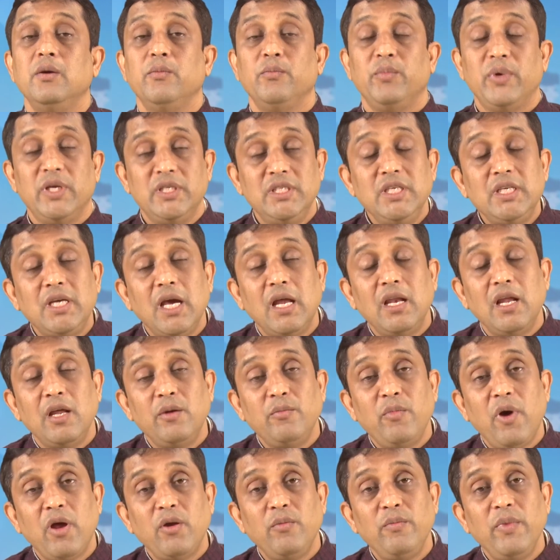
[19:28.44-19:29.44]
physical
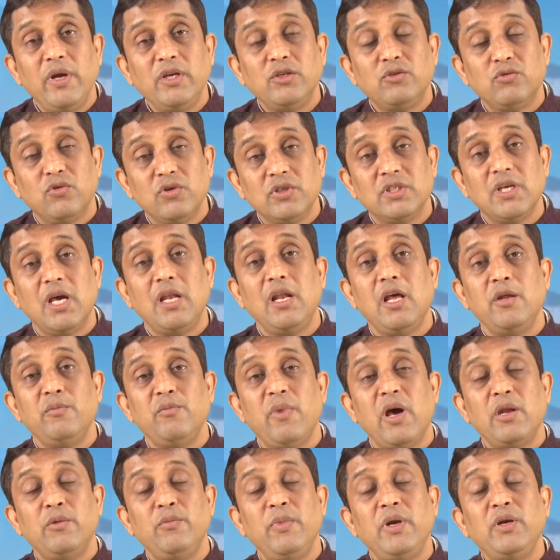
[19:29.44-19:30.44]
environment, social
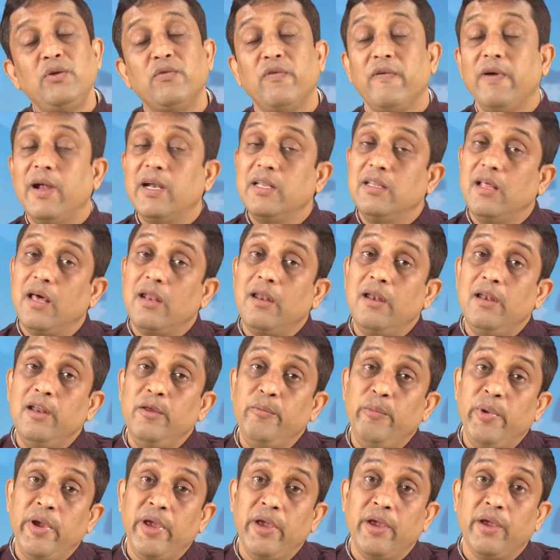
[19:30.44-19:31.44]
environment where they are
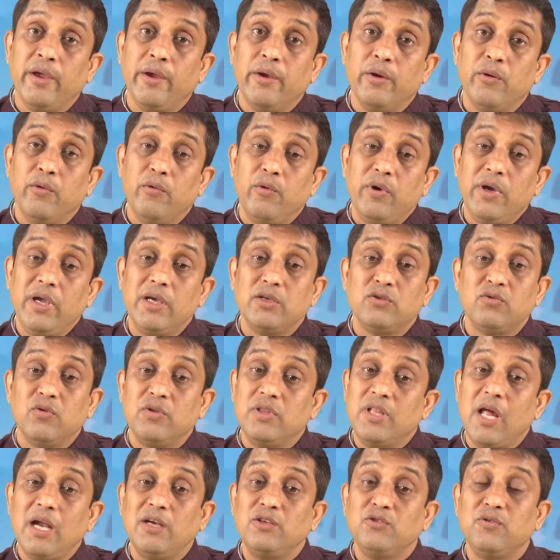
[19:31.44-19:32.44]
living. Okay, so
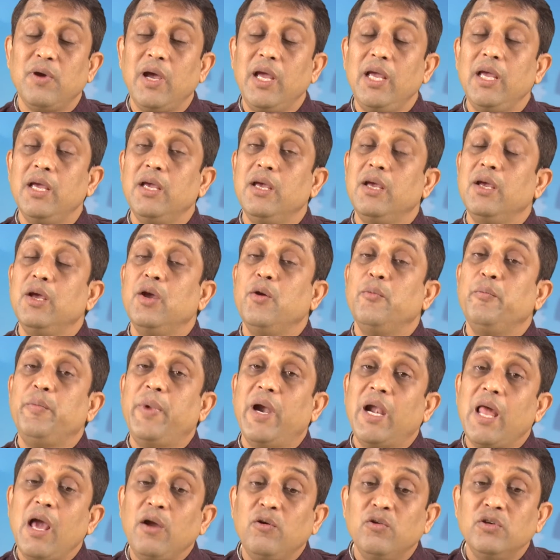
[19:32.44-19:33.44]
that's why
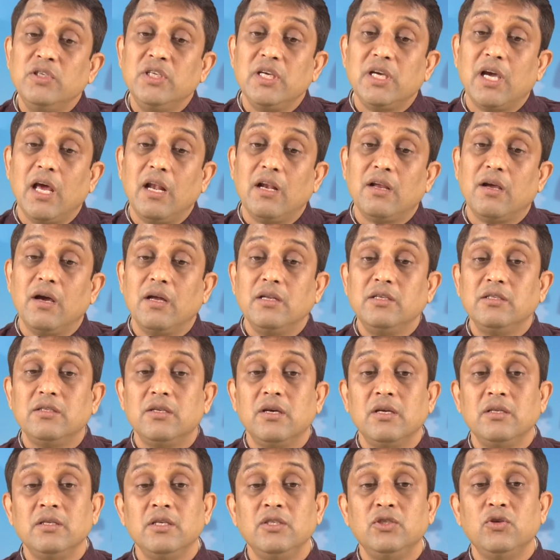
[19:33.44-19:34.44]
pedagogical
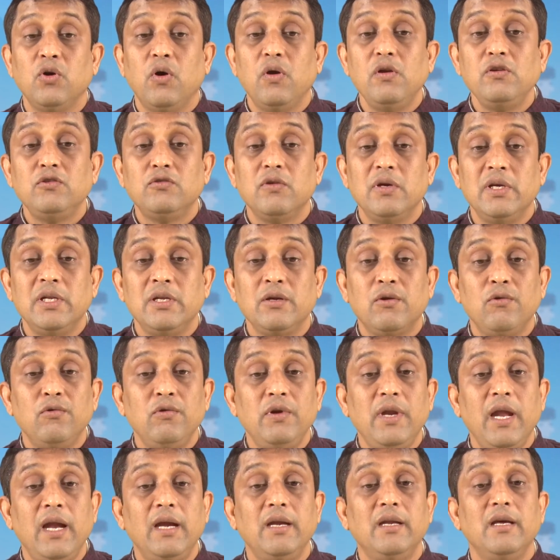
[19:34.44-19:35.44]
concern is also
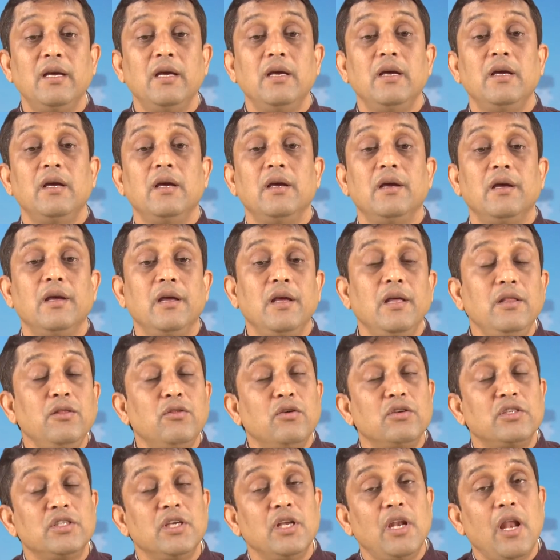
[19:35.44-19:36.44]
included in
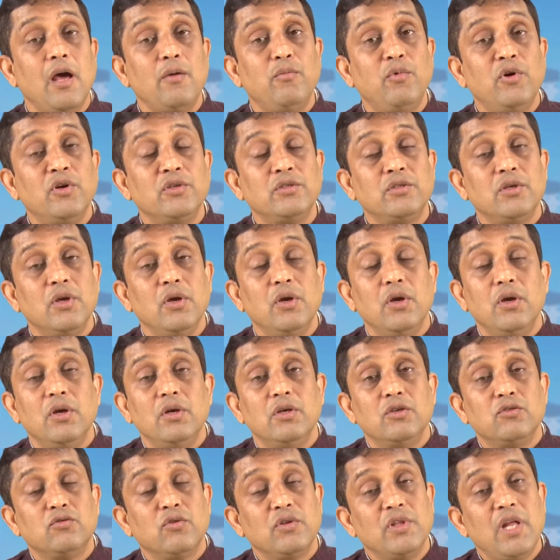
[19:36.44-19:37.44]
the syllabus.
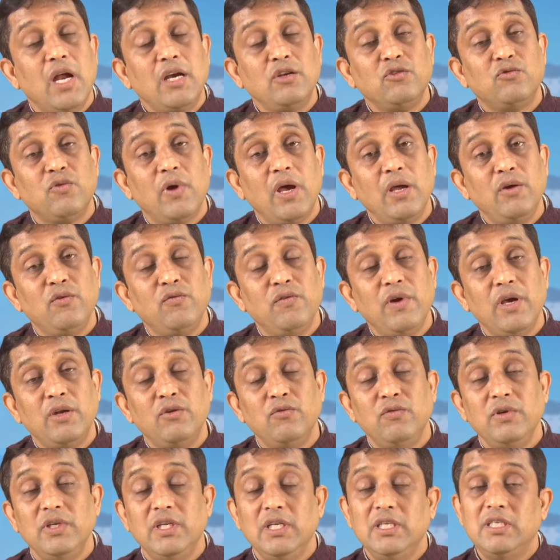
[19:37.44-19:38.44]
So that's why when
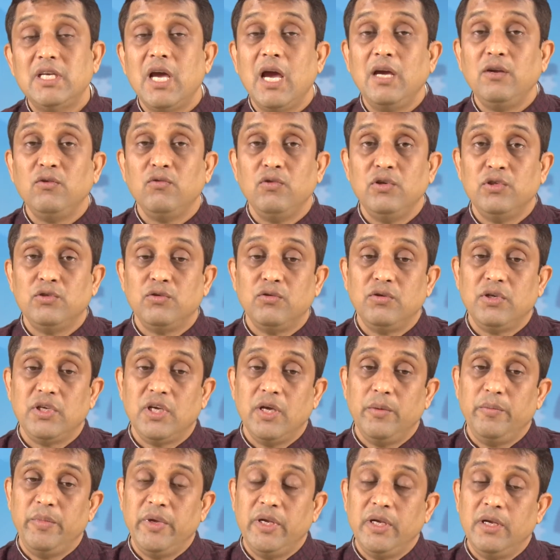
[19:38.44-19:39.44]
we design, we should
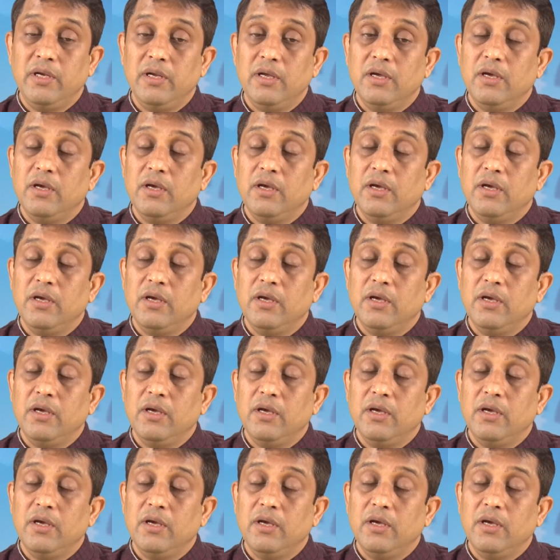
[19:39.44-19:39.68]
keep in